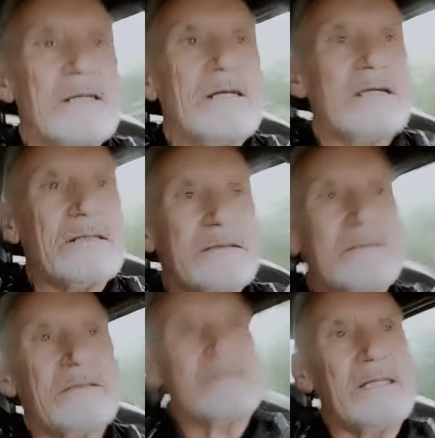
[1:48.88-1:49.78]
and
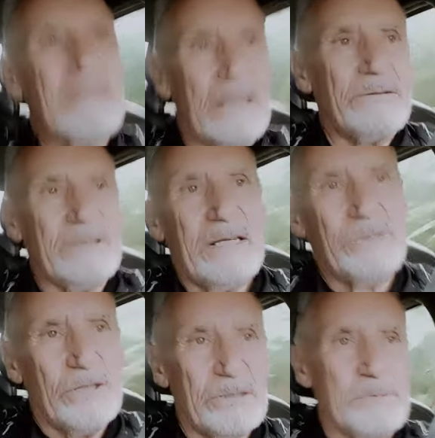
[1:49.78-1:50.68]
they count their
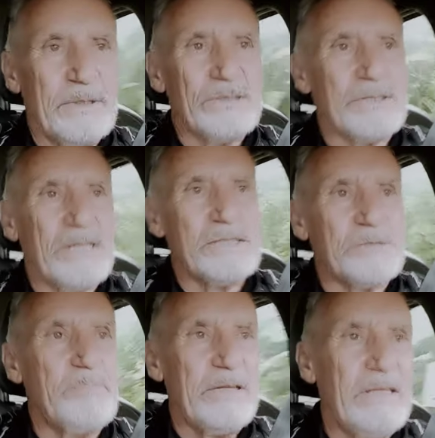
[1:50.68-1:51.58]
judgments as
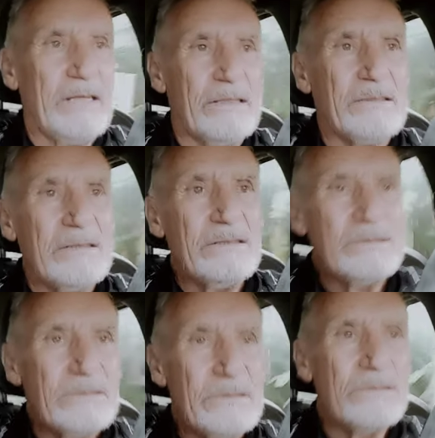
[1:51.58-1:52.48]
being
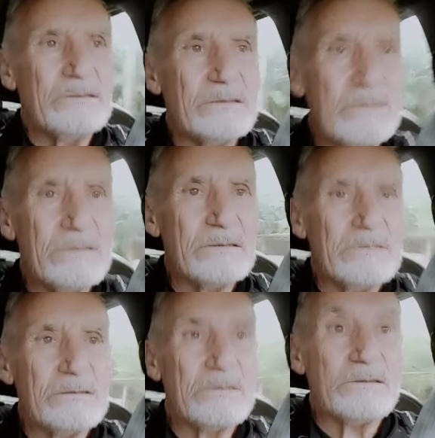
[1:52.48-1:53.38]

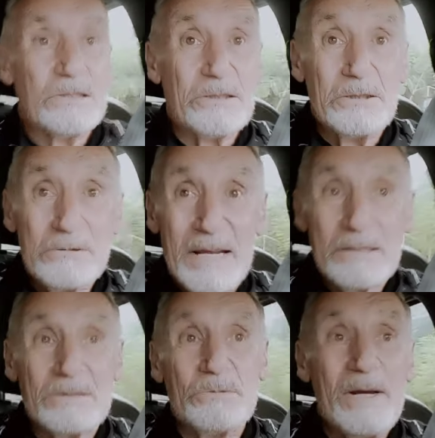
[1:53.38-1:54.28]
the
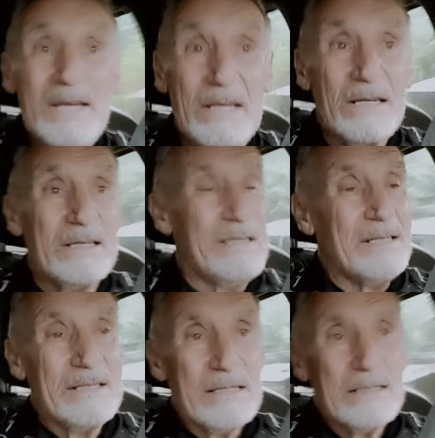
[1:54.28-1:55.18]
correct way.
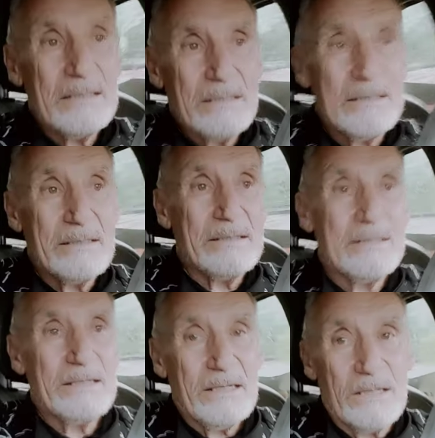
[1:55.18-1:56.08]

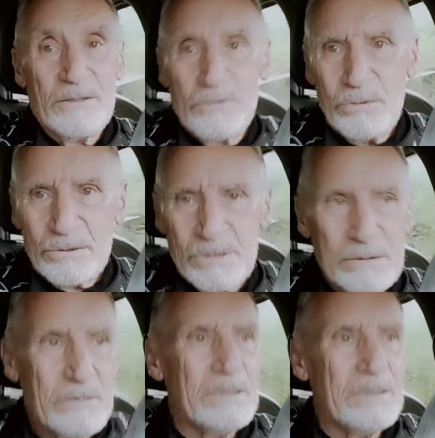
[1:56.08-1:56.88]
And of course,